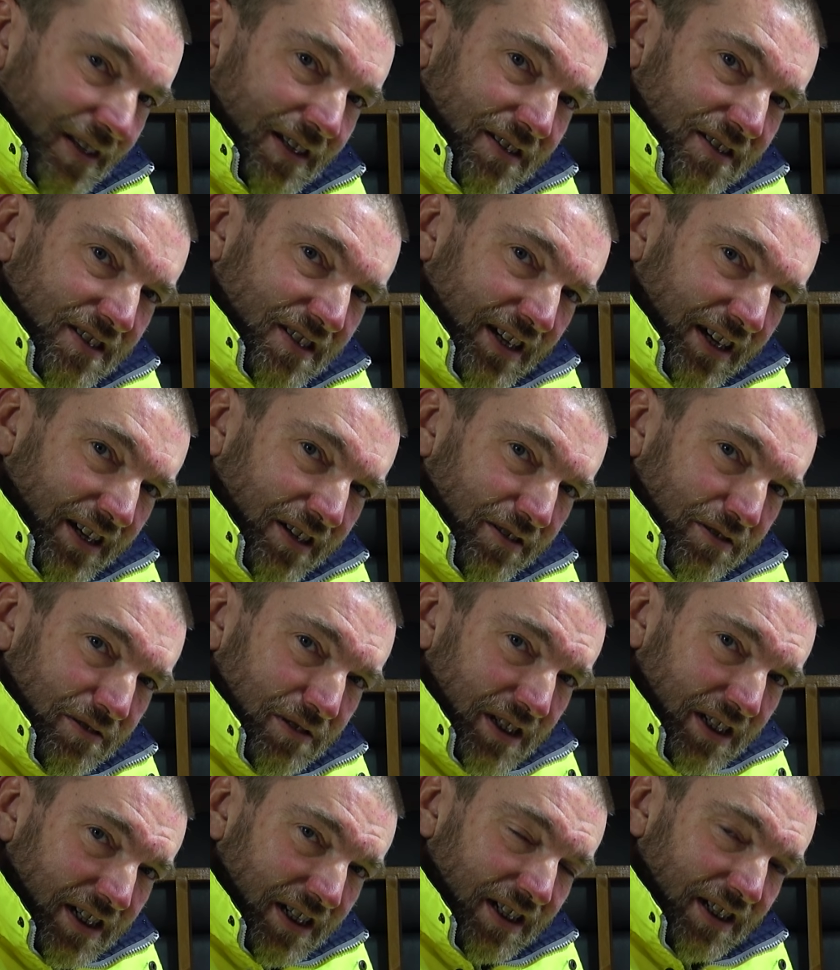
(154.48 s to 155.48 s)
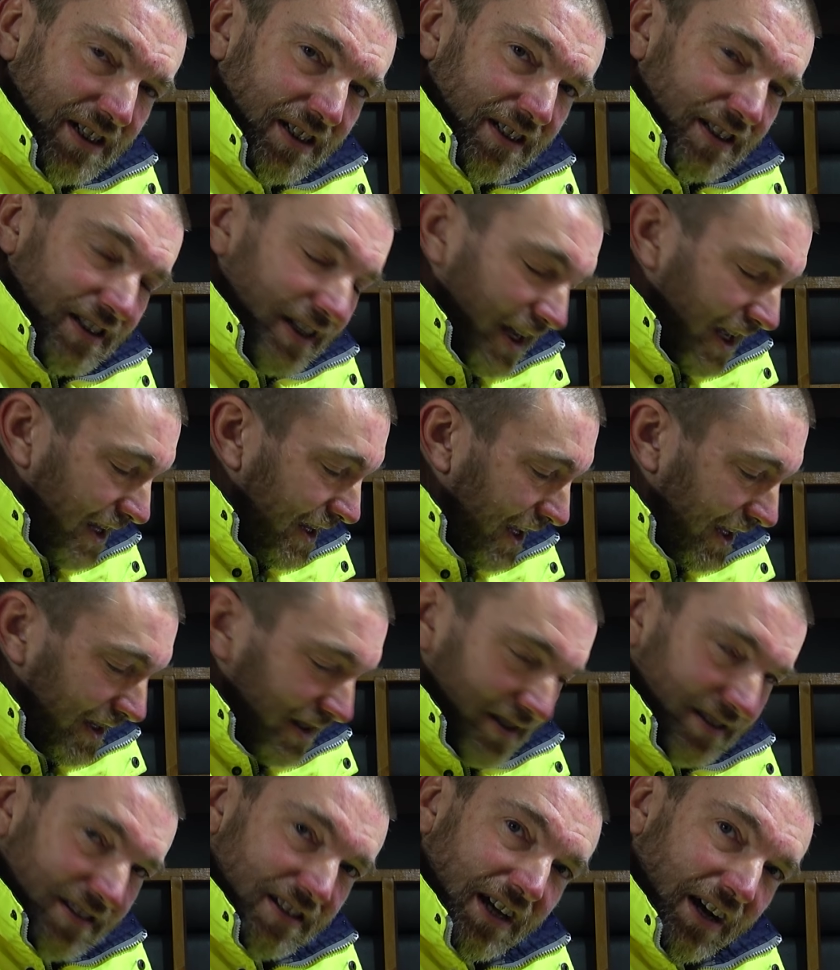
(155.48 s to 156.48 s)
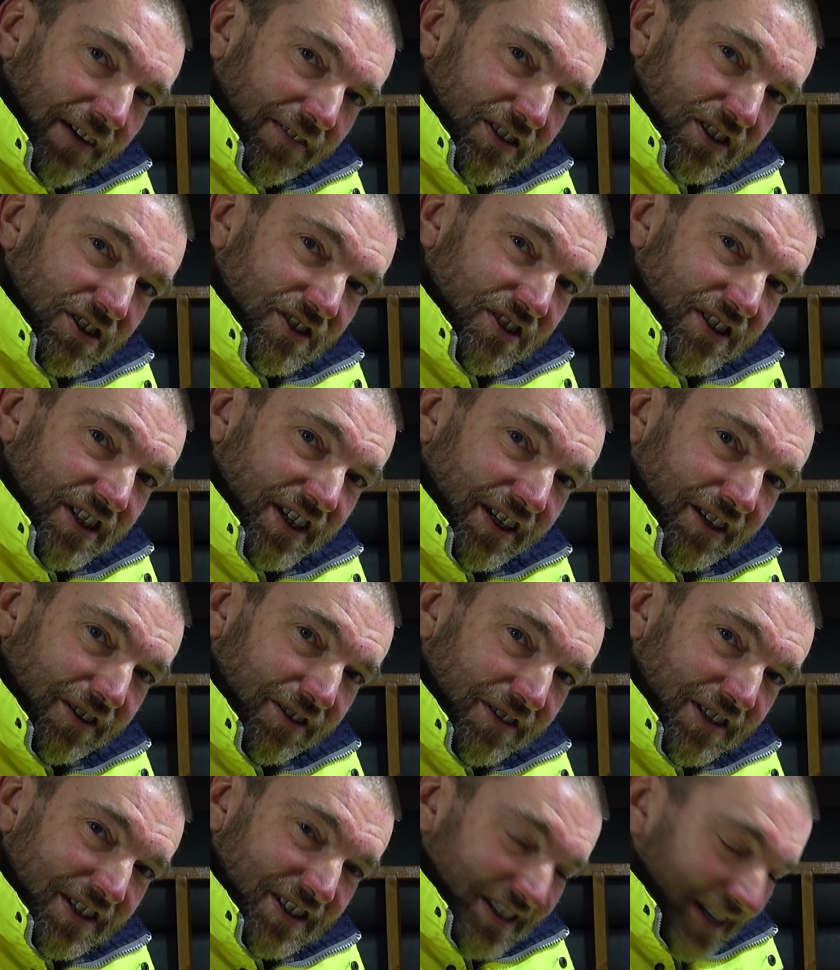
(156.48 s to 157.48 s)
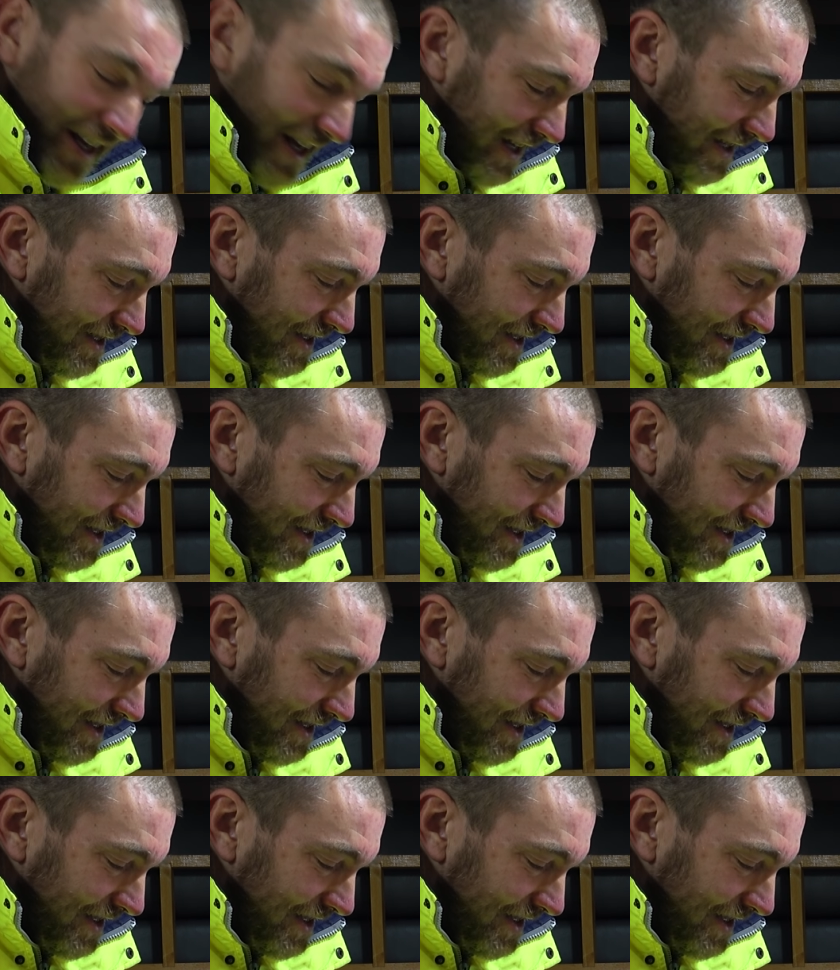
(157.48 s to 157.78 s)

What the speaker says: So yeah, that covers 2, doesn't it?